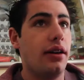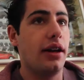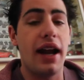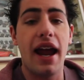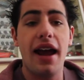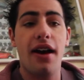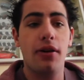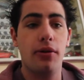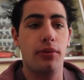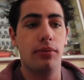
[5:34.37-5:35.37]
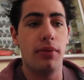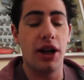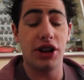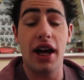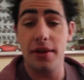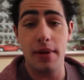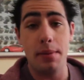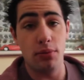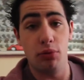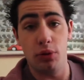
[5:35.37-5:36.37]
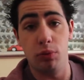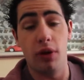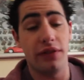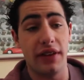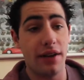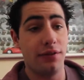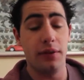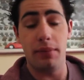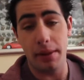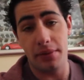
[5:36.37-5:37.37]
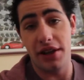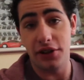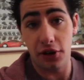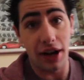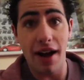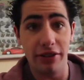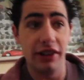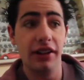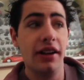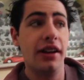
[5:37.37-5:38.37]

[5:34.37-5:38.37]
and how much other people would want that for people that don't have it.